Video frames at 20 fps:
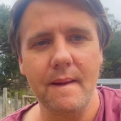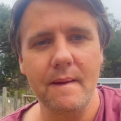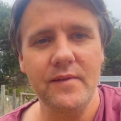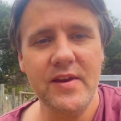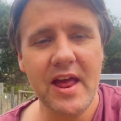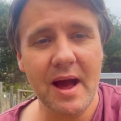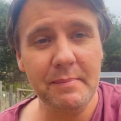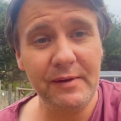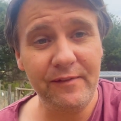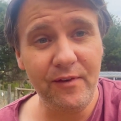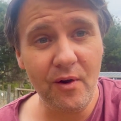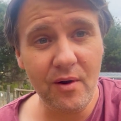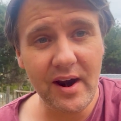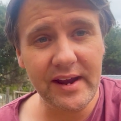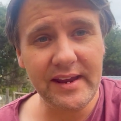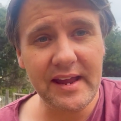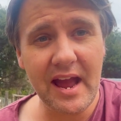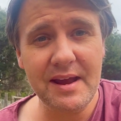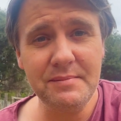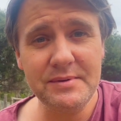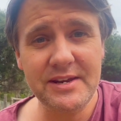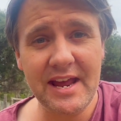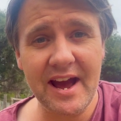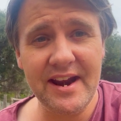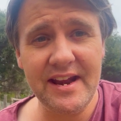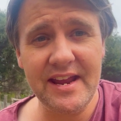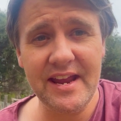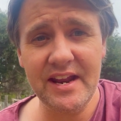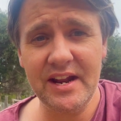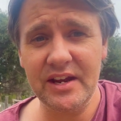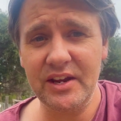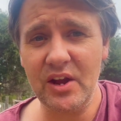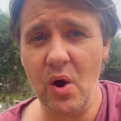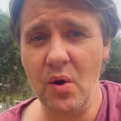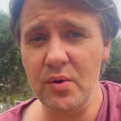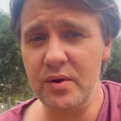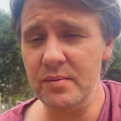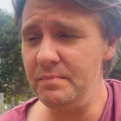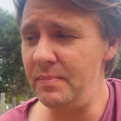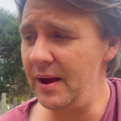Now, before I came down here to
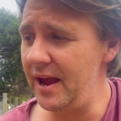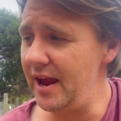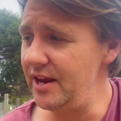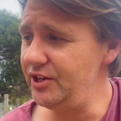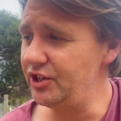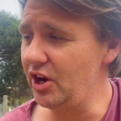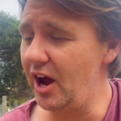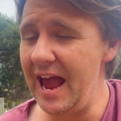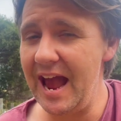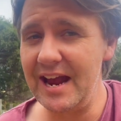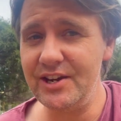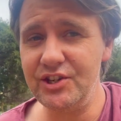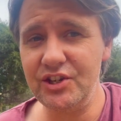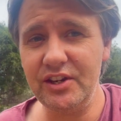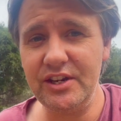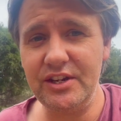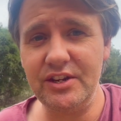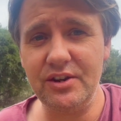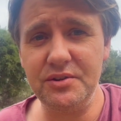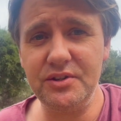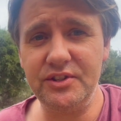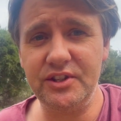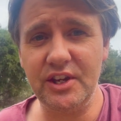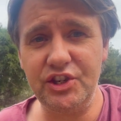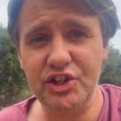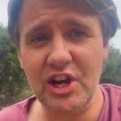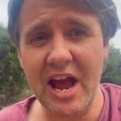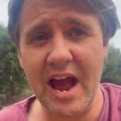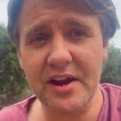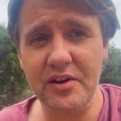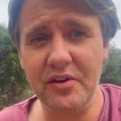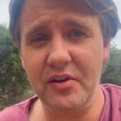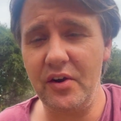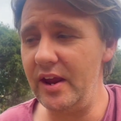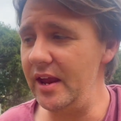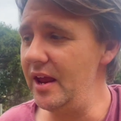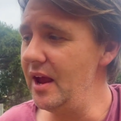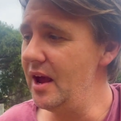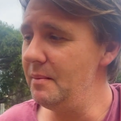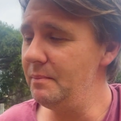Golden Beach, I actually used the
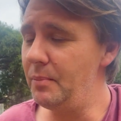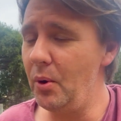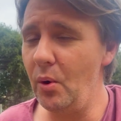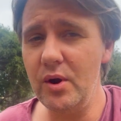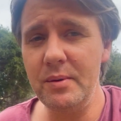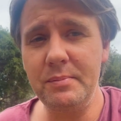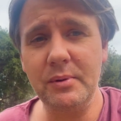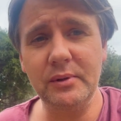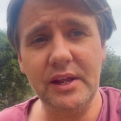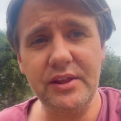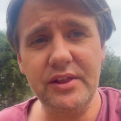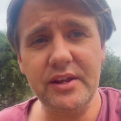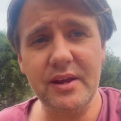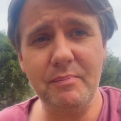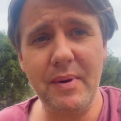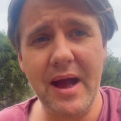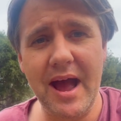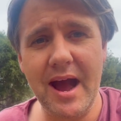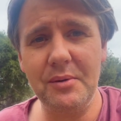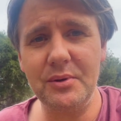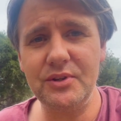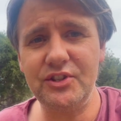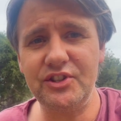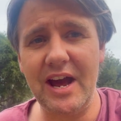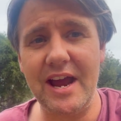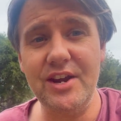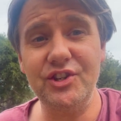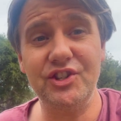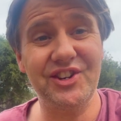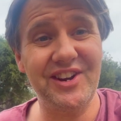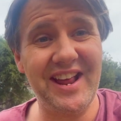Jackery portable lithium power station